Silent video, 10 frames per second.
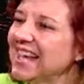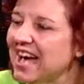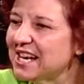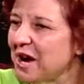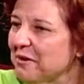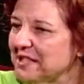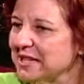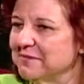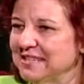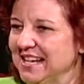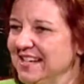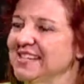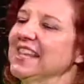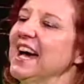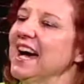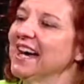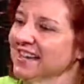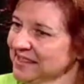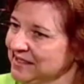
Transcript: Yeah, you know? It always comes down to that.